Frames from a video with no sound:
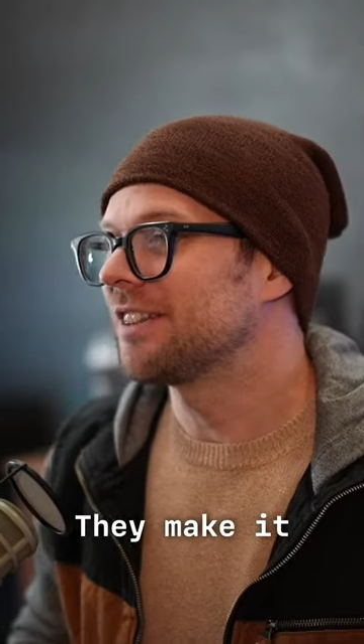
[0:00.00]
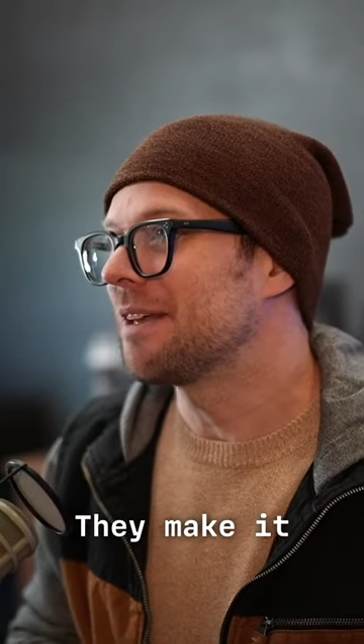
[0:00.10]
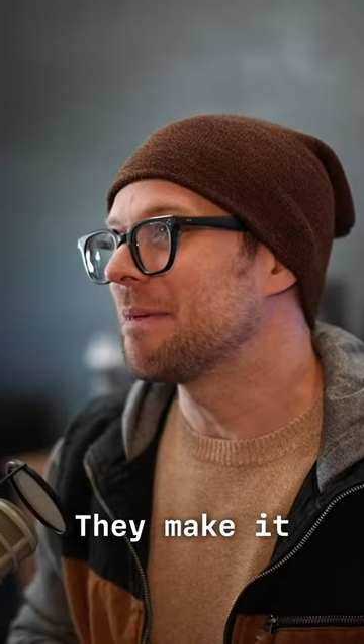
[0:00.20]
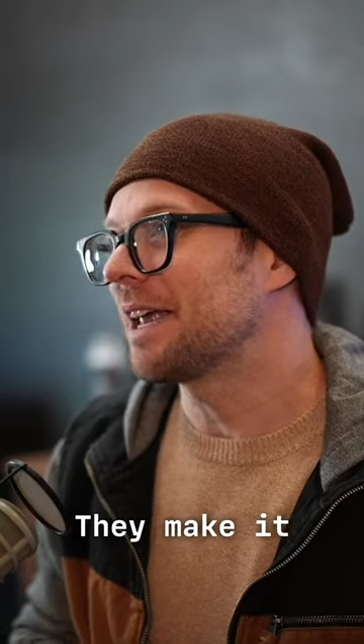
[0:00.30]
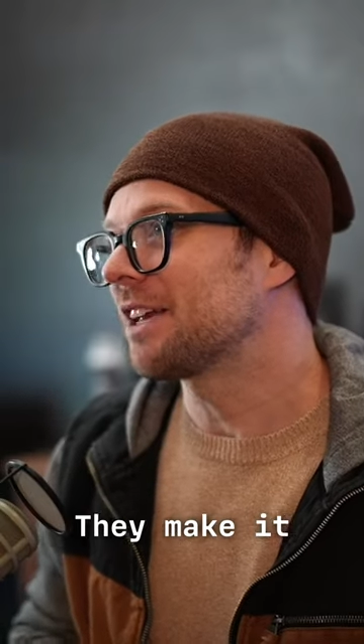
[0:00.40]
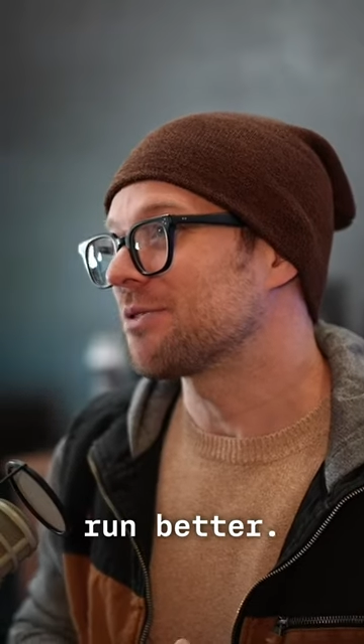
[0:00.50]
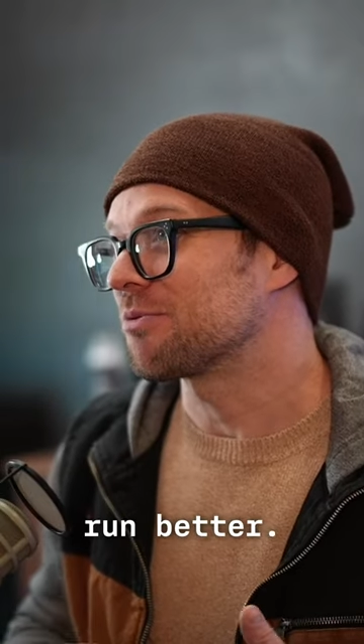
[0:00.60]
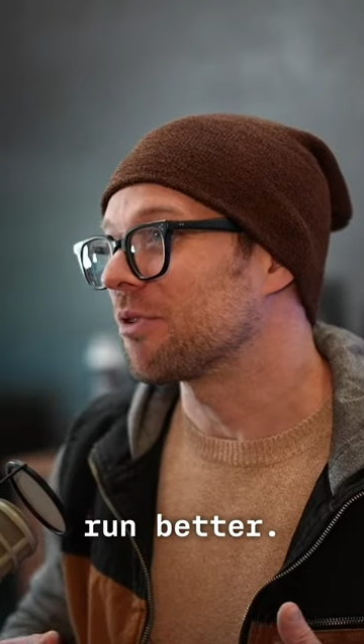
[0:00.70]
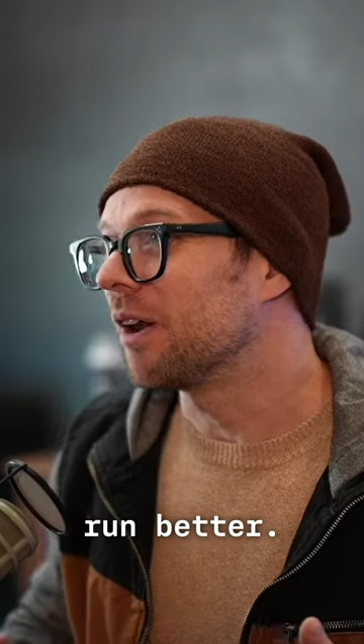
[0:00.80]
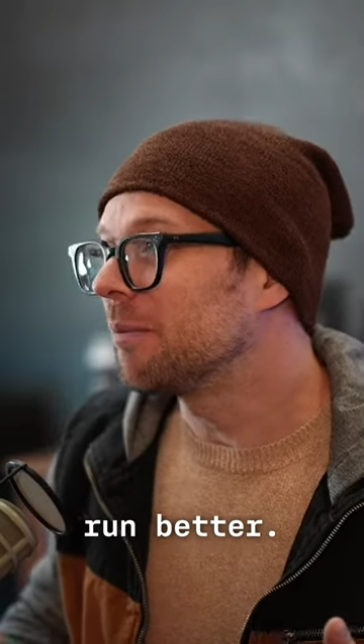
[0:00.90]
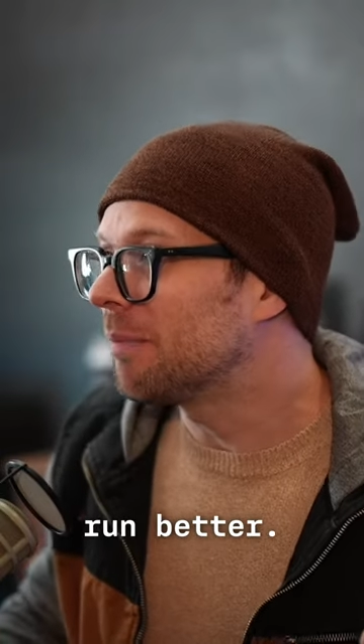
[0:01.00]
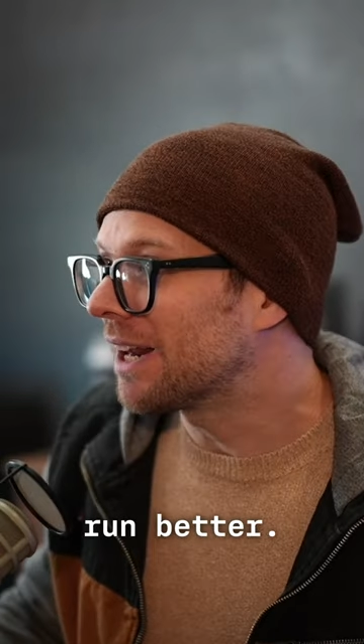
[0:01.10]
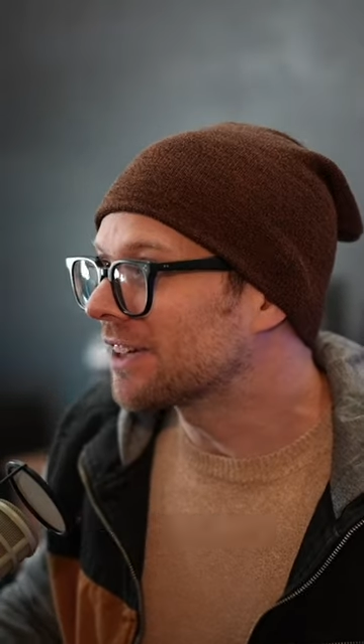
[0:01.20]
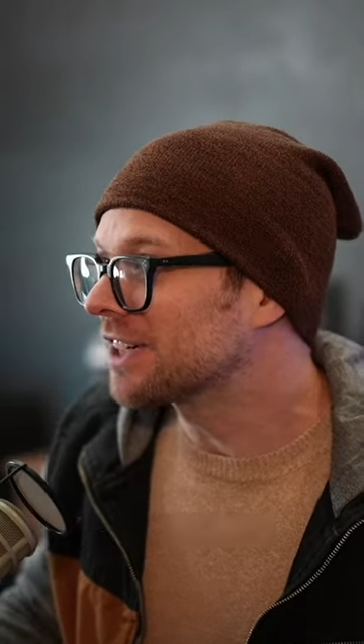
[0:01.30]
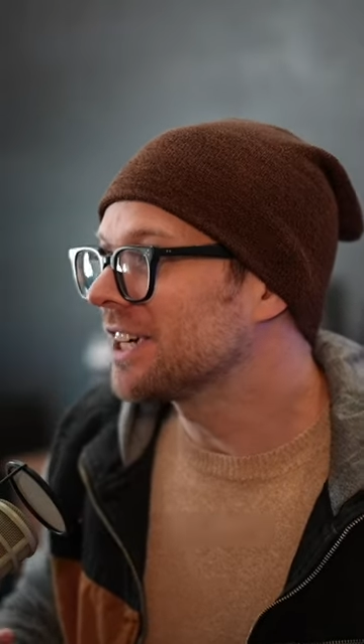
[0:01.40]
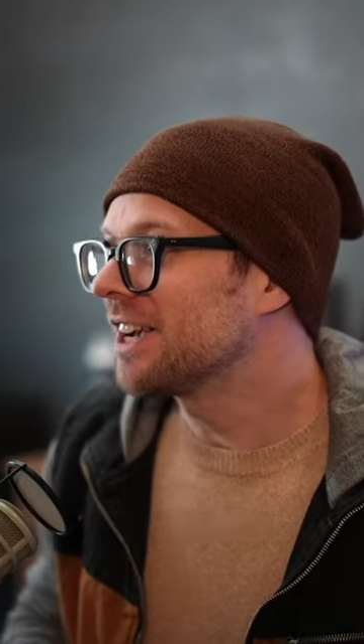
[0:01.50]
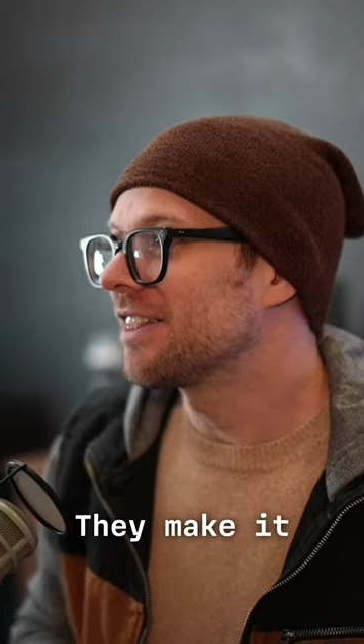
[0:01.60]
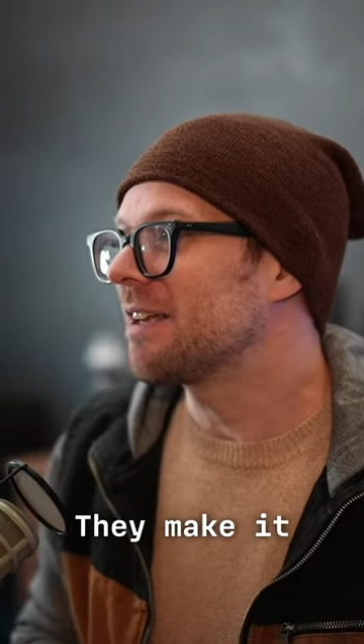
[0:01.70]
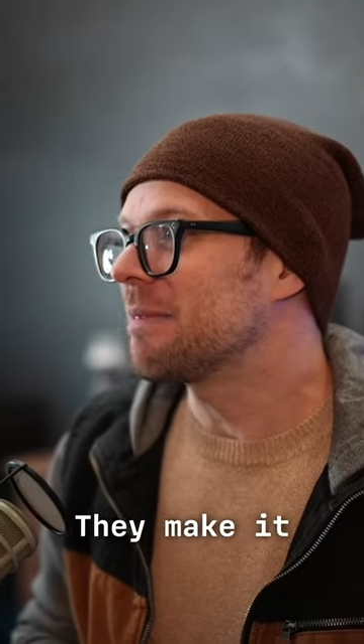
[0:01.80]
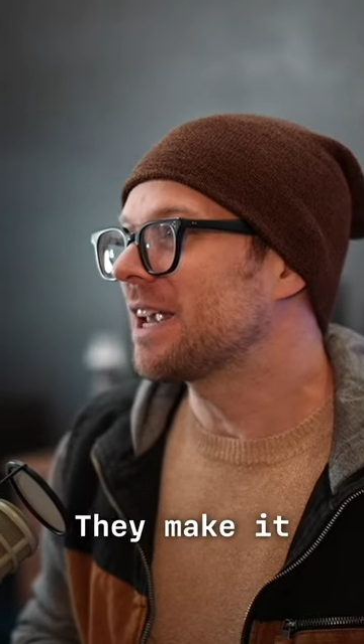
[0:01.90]
they make it run better,
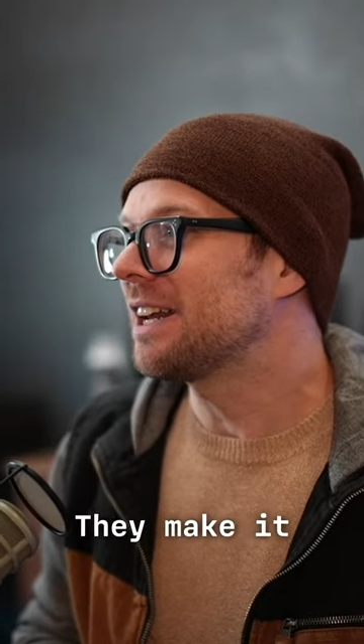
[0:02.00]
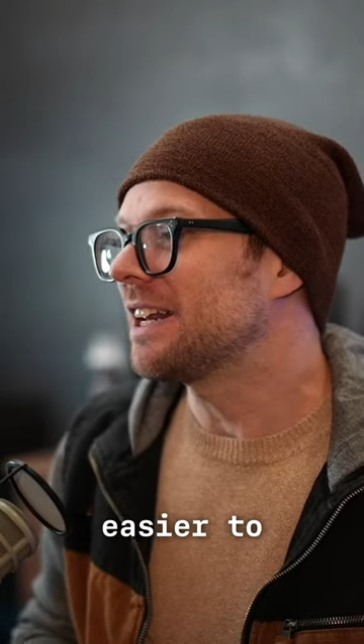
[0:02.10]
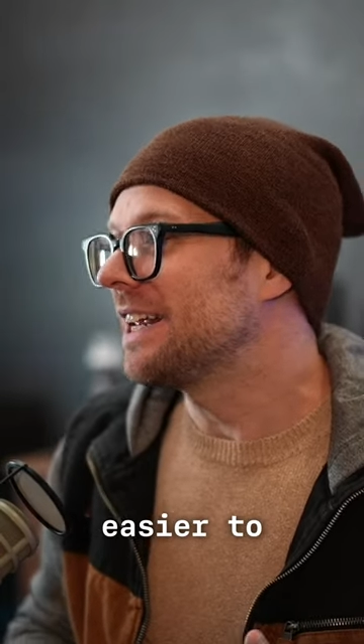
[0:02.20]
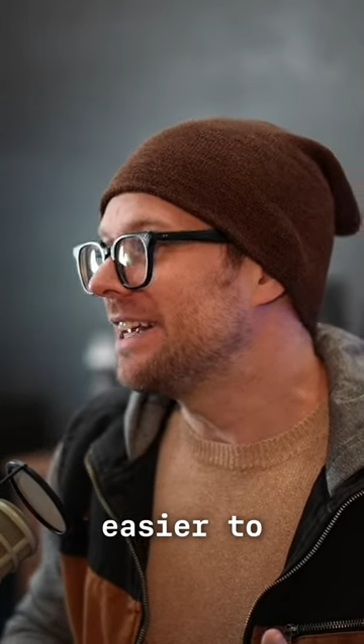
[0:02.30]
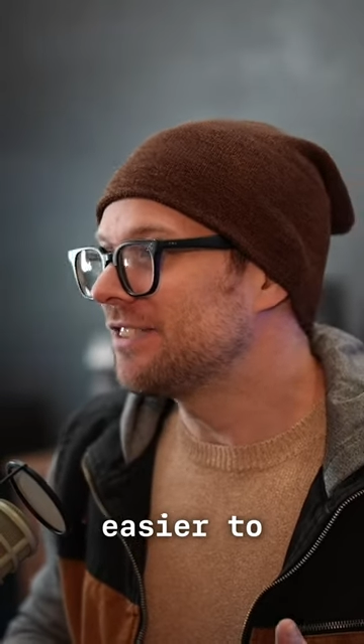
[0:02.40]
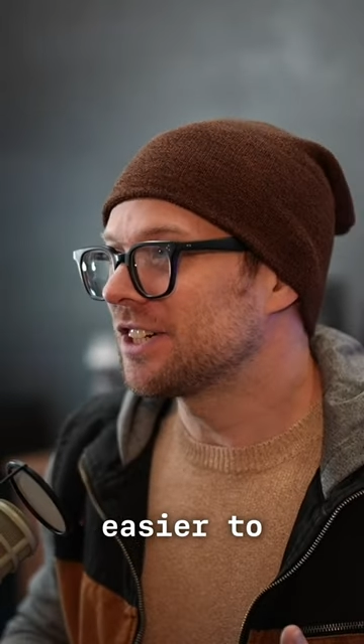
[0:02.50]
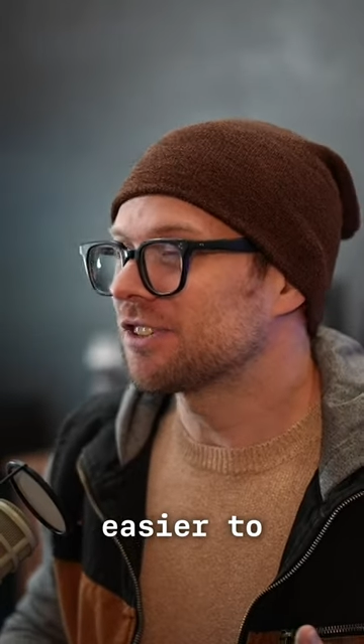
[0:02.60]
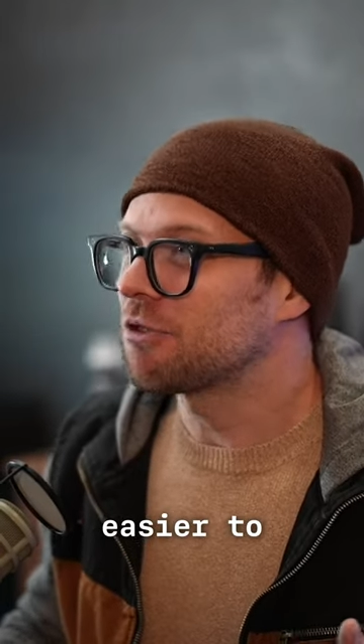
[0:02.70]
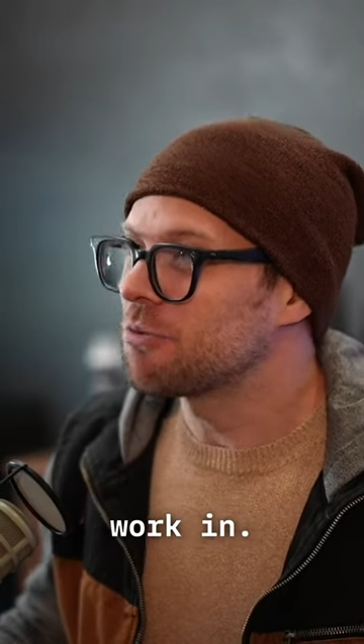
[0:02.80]
they make it easier to